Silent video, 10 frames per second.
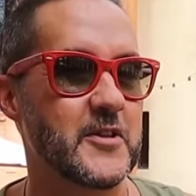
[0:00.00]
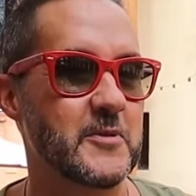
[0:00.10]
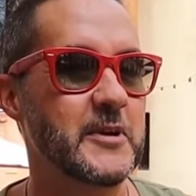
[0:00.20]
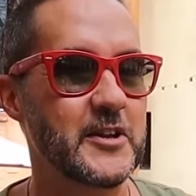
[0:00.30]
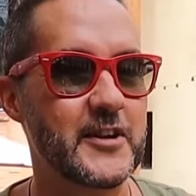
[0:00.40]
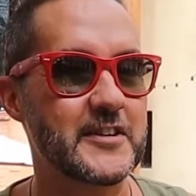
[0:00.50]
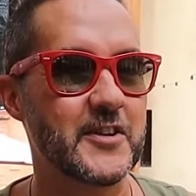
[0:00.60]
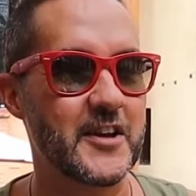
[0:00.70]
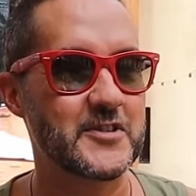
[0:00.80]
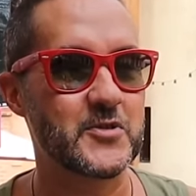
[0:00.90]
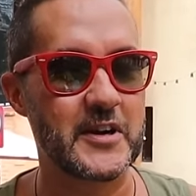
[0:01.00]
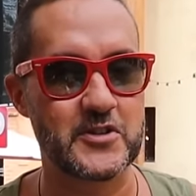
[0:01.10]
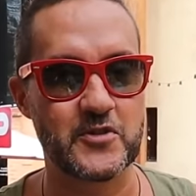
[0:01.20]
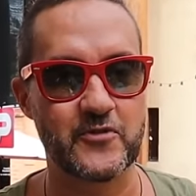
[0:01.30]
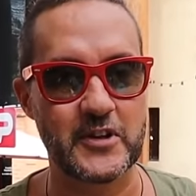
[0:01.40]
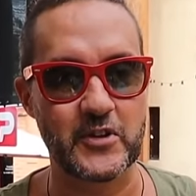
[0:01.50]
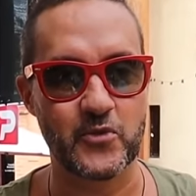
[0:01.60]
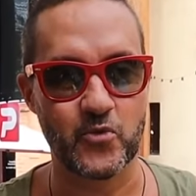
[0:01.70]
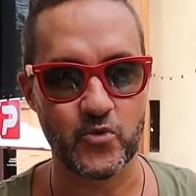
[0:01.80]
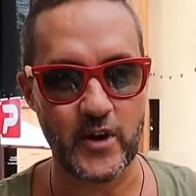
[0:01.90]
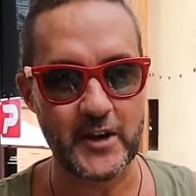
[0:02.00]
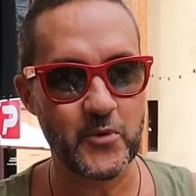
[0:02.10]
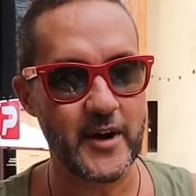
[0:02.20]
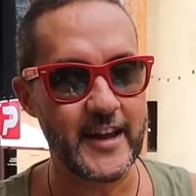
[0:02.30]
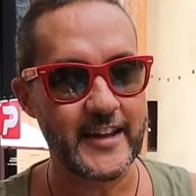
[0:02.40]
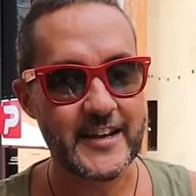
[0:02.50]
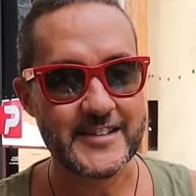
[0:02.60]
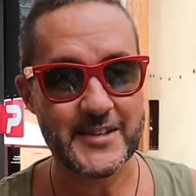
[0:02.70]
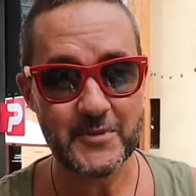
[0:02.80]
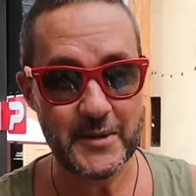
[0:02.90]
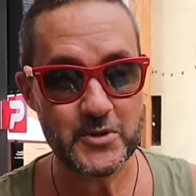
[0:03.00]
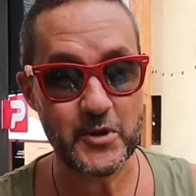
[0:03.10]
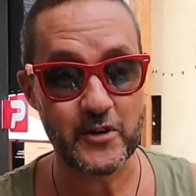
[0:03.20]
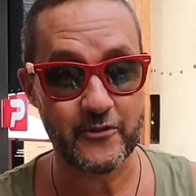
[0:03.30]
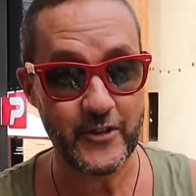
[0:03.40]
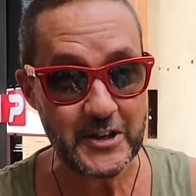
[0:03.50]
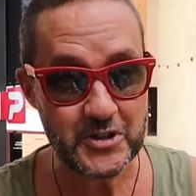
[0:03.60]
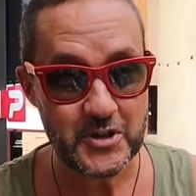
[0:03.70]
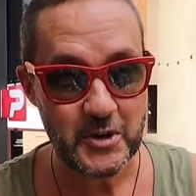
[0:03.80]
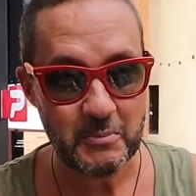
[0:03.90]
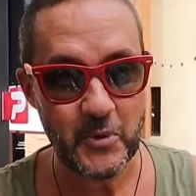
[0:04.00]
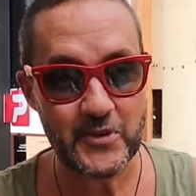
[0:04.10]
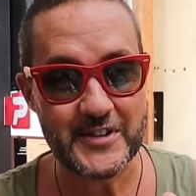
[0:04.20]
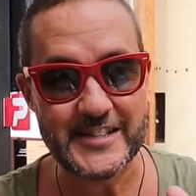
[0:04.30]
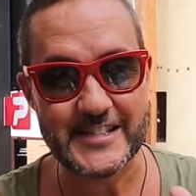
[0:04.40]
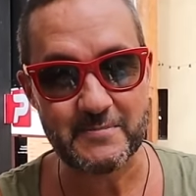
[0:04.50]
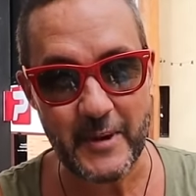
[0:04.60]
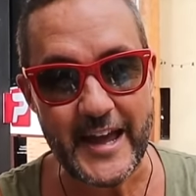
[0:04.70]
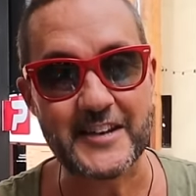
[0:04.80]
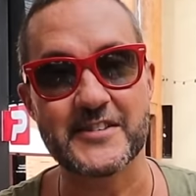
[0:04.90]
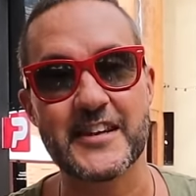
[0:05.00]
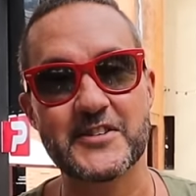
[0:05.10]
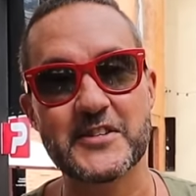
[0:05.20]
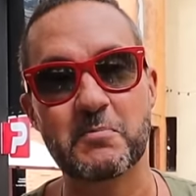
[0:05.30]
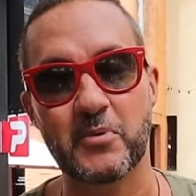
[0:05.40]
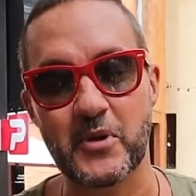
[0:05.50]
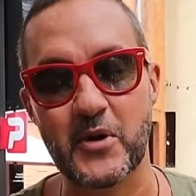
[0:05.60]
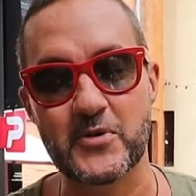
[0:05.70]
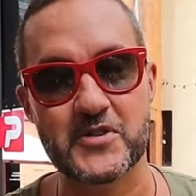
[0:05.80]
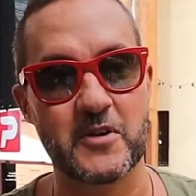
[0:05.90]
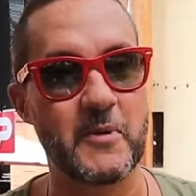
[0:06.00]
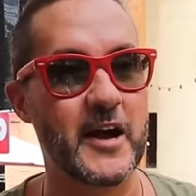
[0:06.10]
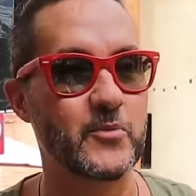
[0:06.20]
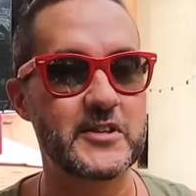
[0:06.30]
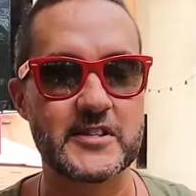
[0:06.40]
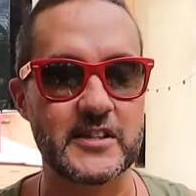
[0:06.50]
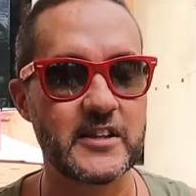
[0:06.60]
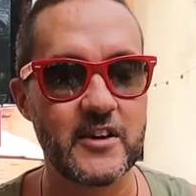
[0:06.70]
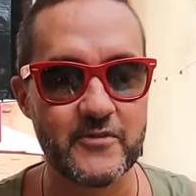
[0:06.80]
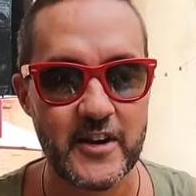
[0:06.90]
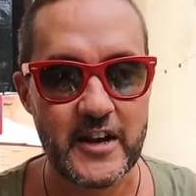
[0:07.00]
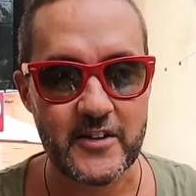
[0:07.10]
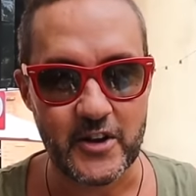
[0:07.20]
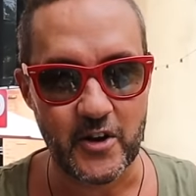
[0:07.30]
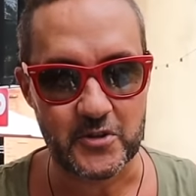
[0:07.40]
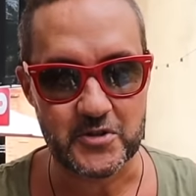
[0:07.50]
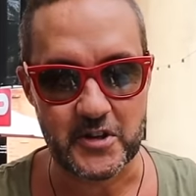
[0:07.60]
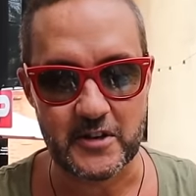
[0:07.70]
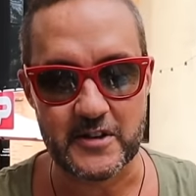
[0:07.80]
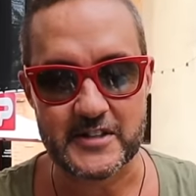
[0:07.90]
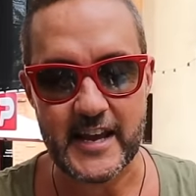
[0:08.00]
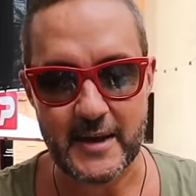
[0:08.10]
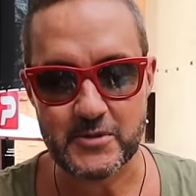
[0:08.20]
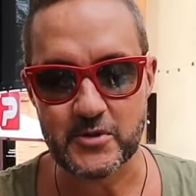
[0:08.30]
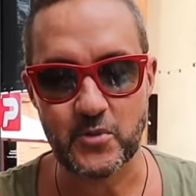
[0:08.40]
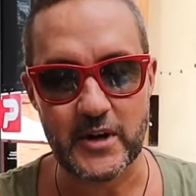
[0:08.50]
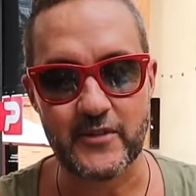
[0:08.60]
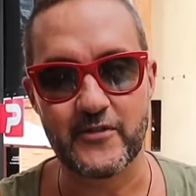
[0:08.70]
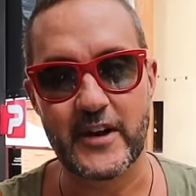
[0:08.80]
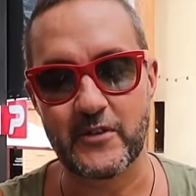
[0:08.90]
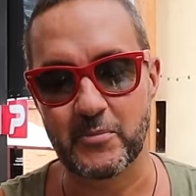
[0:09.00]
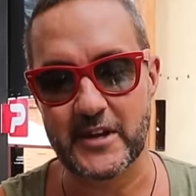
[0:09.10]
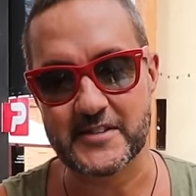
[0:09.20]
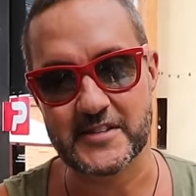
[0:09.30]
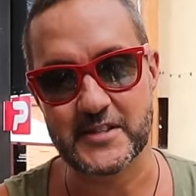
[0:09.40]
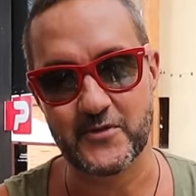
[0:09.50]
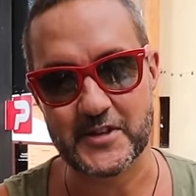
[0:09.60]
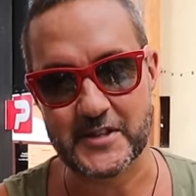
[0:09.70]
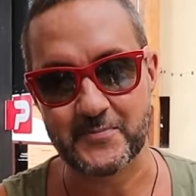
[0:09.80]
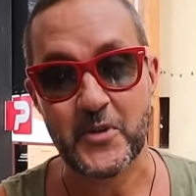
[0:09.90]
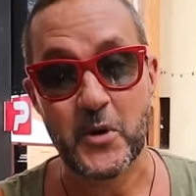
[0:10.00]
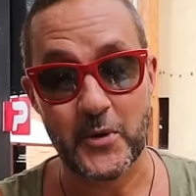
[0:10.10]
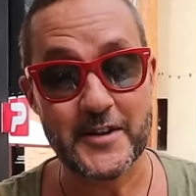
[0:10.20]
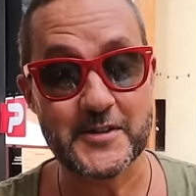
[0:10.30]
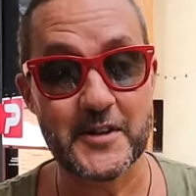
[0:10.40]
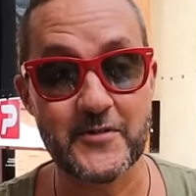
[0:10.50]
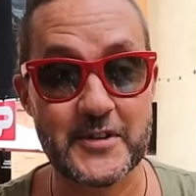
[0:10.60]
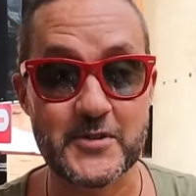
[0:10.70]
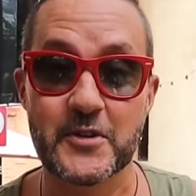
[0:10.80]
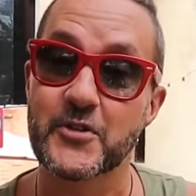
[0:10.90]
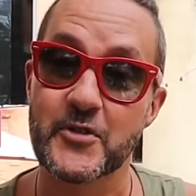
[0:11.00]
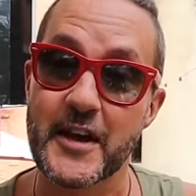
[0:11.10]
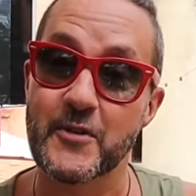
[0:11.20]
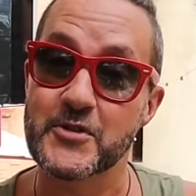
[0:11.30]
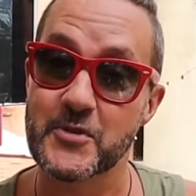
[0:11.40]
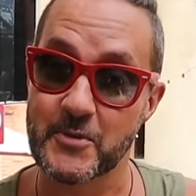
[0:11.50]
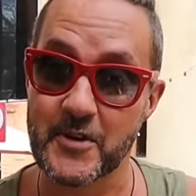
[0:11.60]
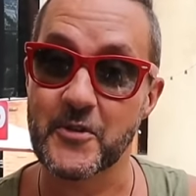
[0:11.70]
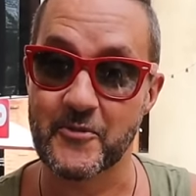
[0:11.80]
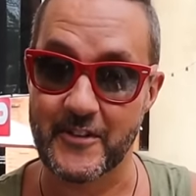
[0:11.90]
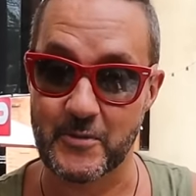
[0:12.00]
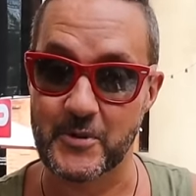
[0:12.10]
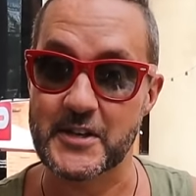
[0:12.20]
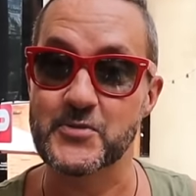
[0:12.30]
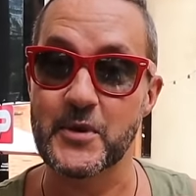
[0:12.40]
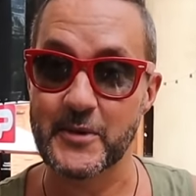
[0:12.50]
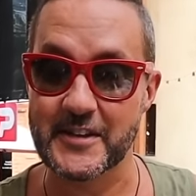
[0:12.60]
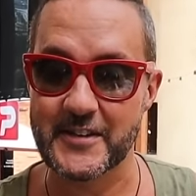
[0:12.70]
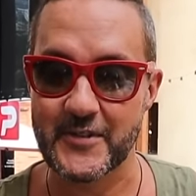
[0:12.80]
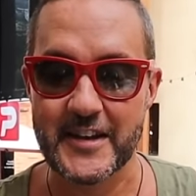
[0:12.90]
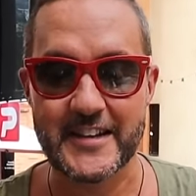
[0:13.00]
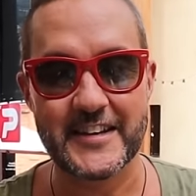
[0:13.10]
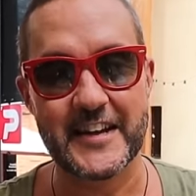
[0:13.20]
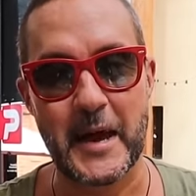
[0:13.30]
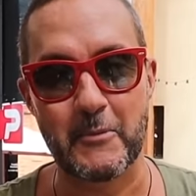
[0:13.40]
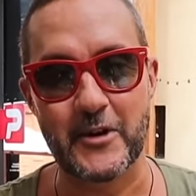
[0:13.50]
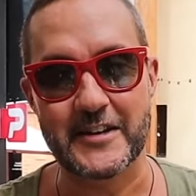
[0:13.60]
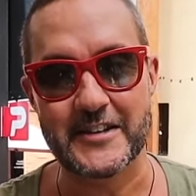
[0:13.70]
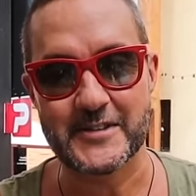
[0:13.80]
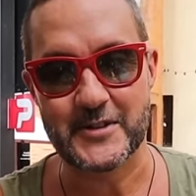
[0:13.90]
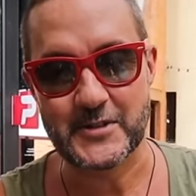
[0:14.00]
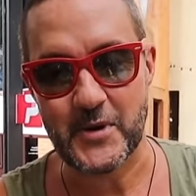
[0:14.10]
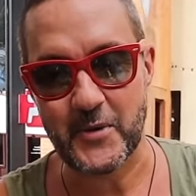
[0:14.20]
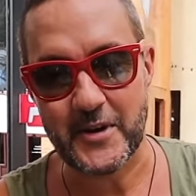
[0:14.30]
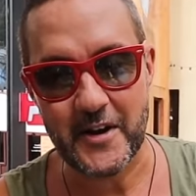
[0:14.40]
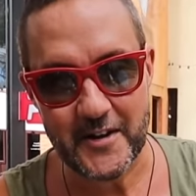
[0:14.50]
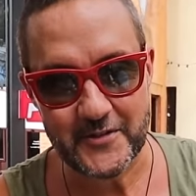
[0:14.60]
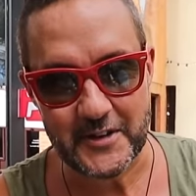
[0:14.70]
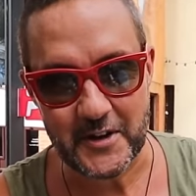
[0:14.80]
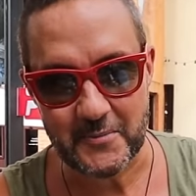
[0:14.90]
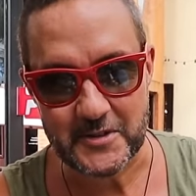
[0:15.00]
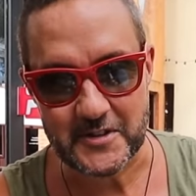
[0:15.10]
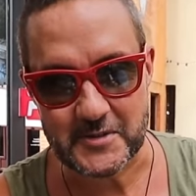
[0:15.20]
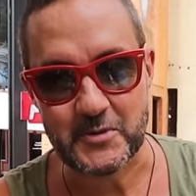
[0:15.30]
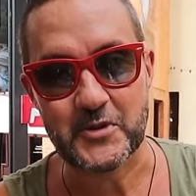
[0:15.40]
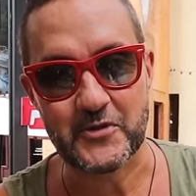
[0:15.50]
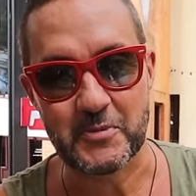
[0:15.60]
The minute you get to Las Terrenas, you feel it right away. Sometimes you hear French more than Spanish, and that just blows our mind. We just love the culture here. It's absolutely one of our favorite places to visit. We also love that it's only three hours from our other favorite place where we live in Cabarete, so that's why we often come to this beautiful